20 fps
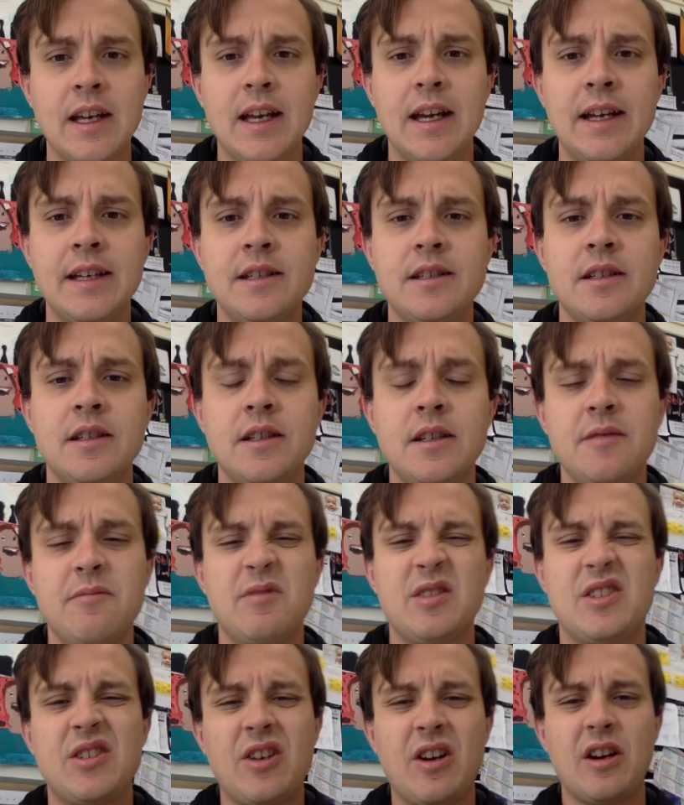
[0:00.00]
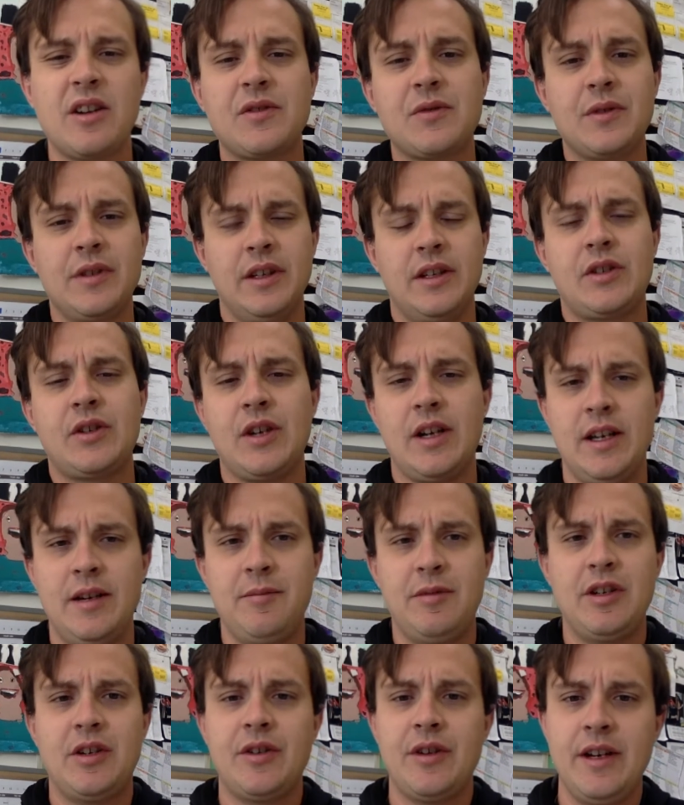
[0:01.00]
And Mr. Carr's really trying to
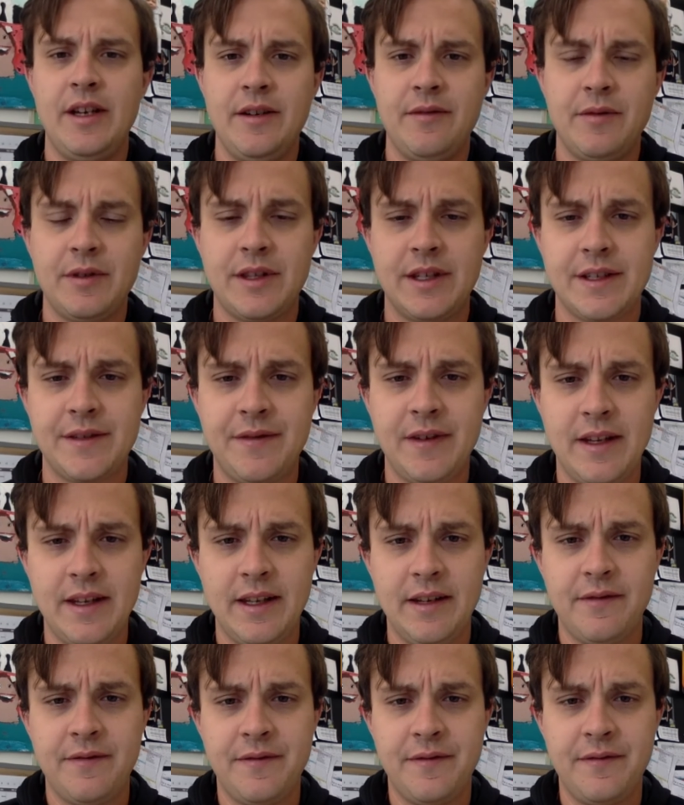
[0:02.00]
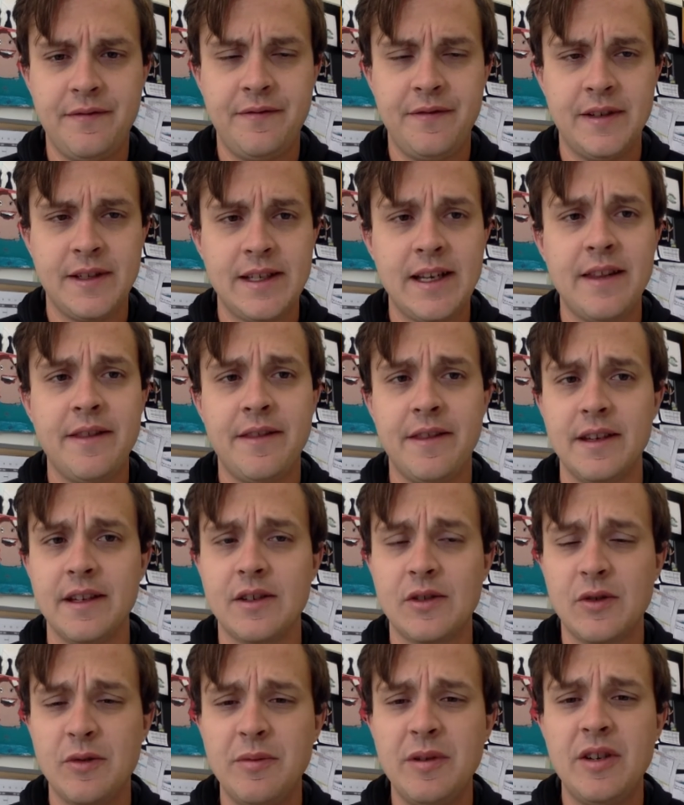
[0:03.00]
be creative with this Phys Ed thing.
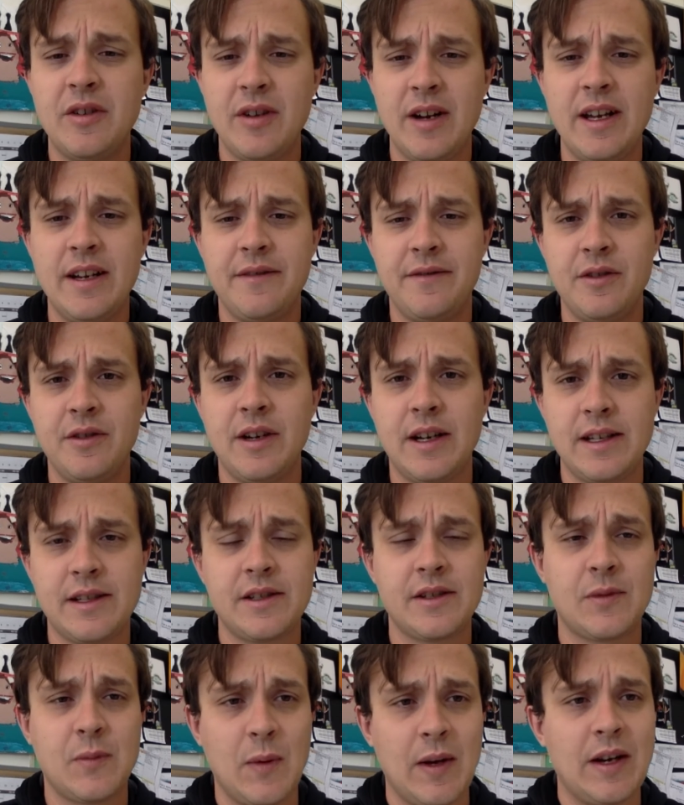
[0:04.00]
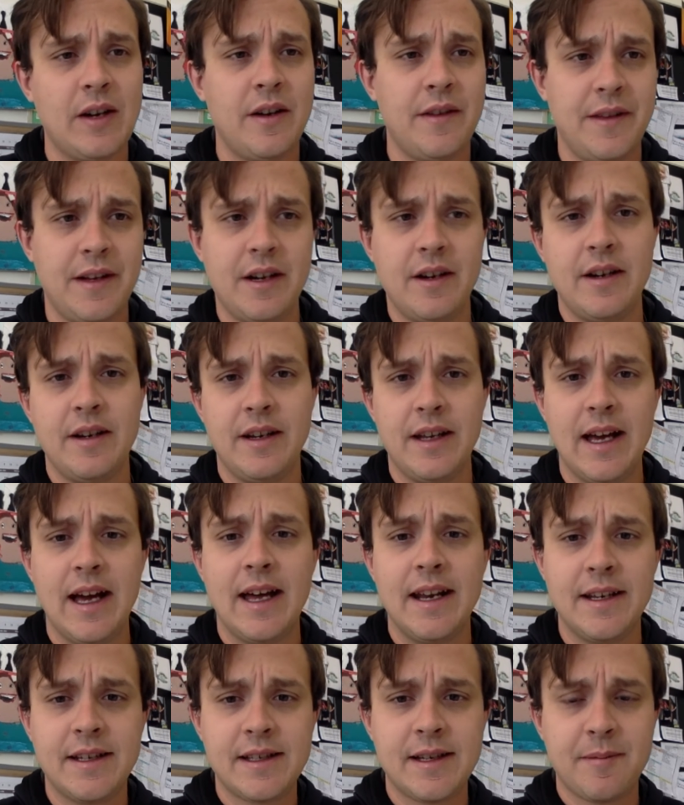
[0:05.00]
So it'd be great if you guys just went on there and
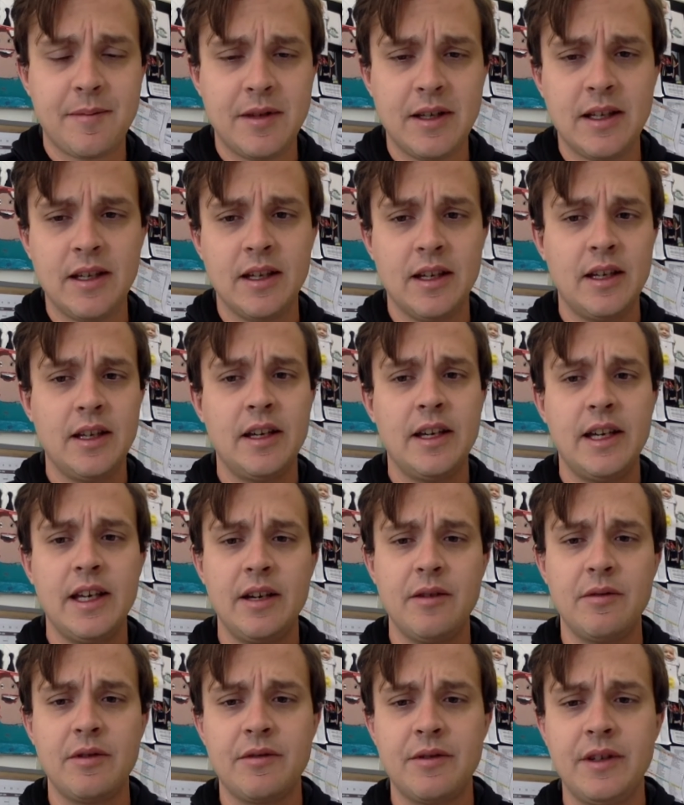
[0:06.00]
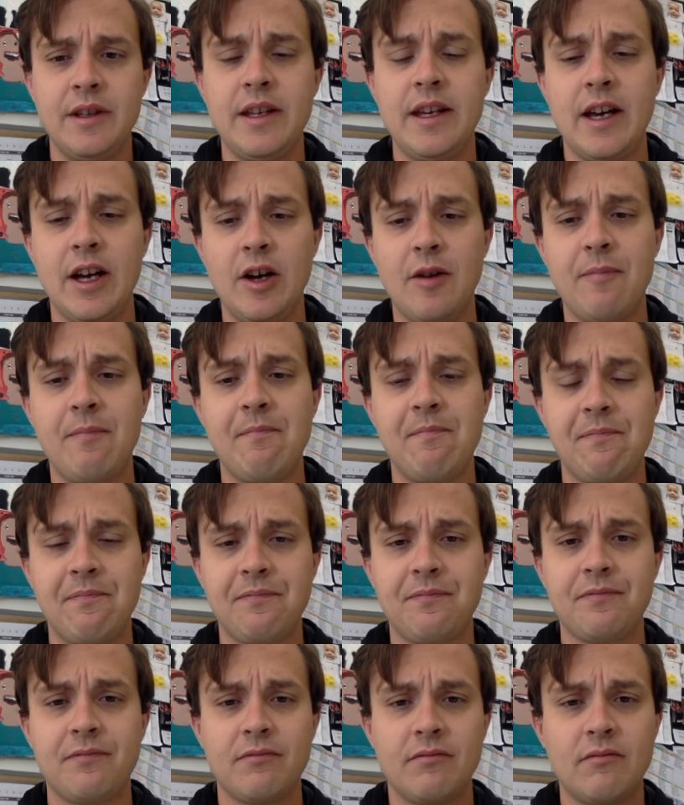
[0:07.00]
added something. It would really help
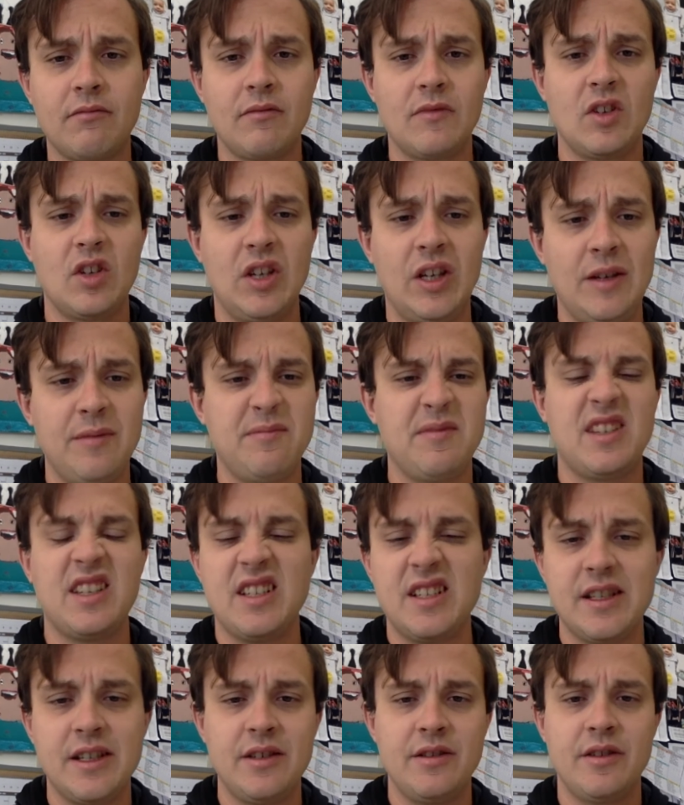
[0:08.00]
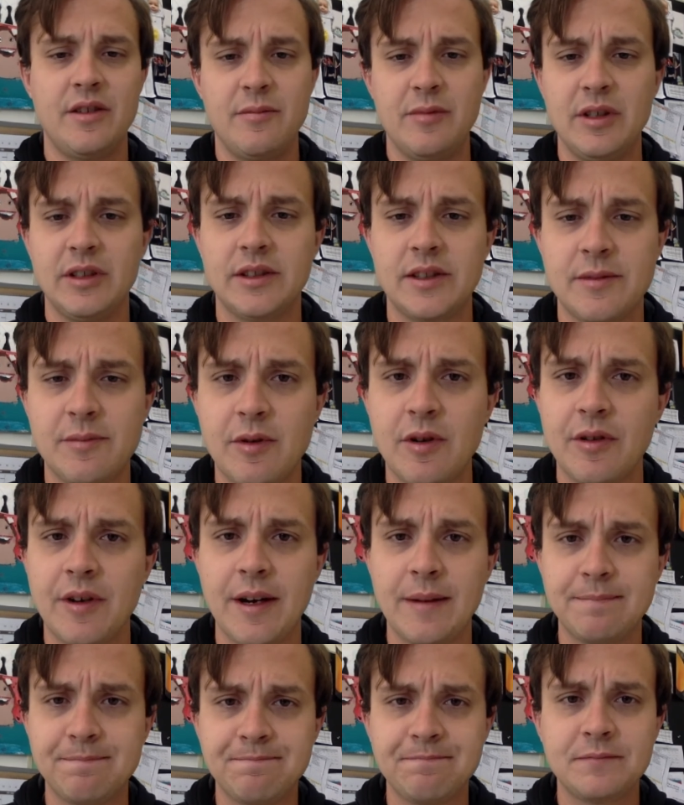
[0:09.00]
him continue to build his
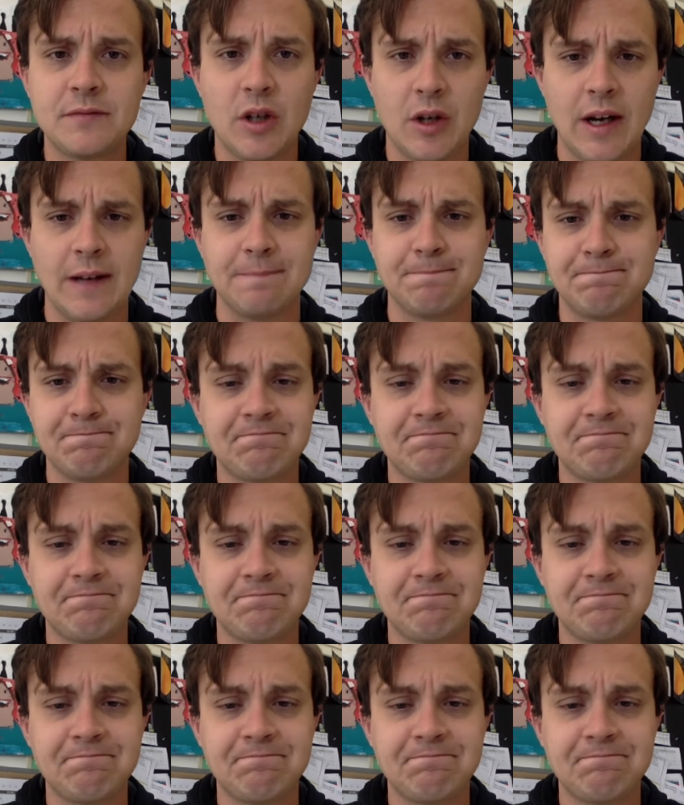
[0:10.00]
program. Okay.